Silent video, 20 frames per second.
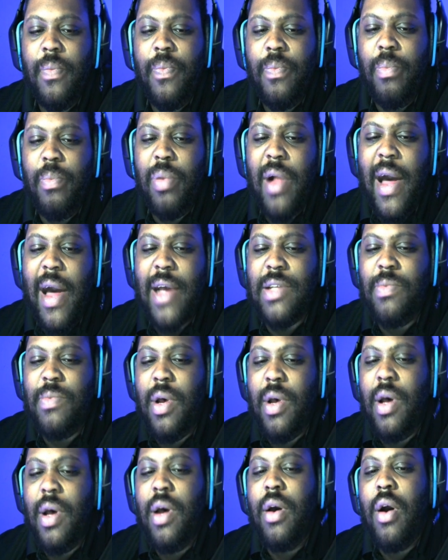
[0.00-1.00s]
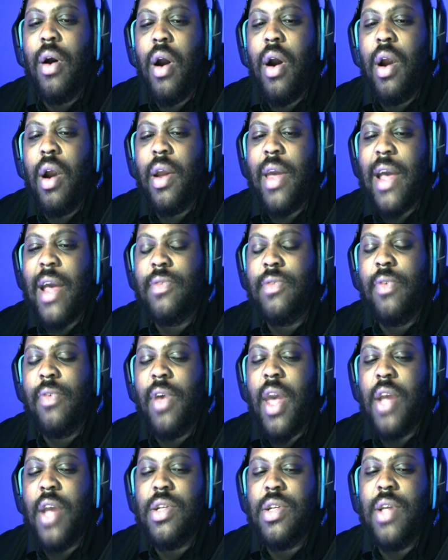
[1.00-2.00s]
plasma arc
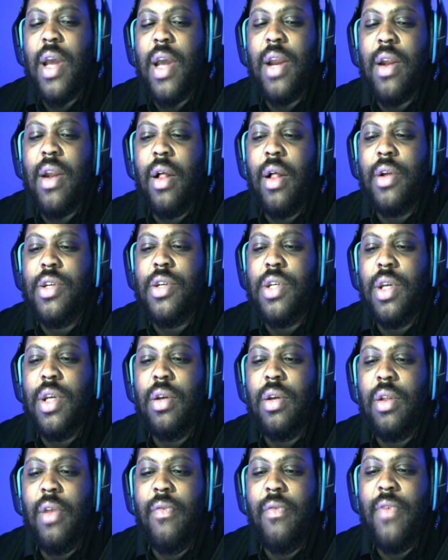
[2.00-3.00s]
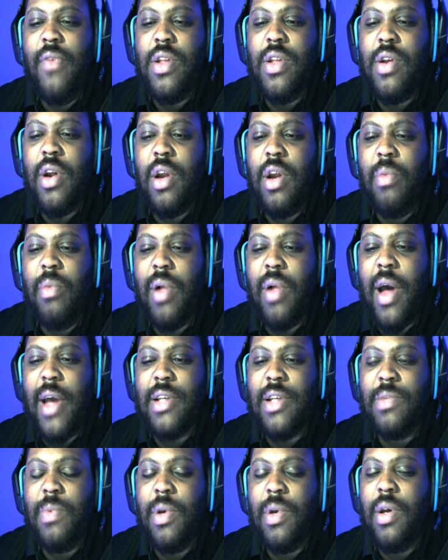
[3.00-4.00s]
gasification technology, the Venturi
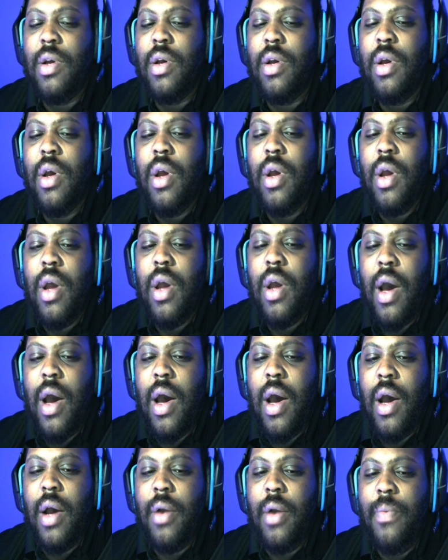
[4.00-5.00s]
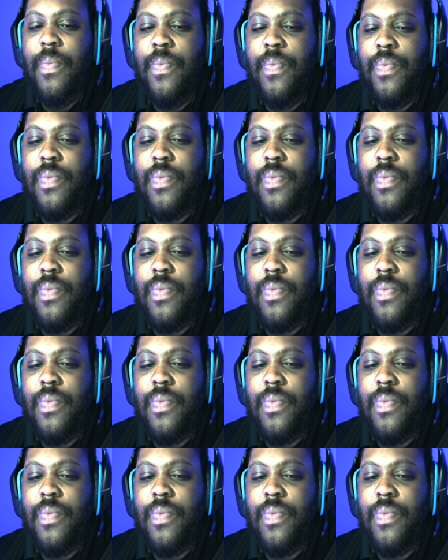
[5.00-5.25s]
plasma uh,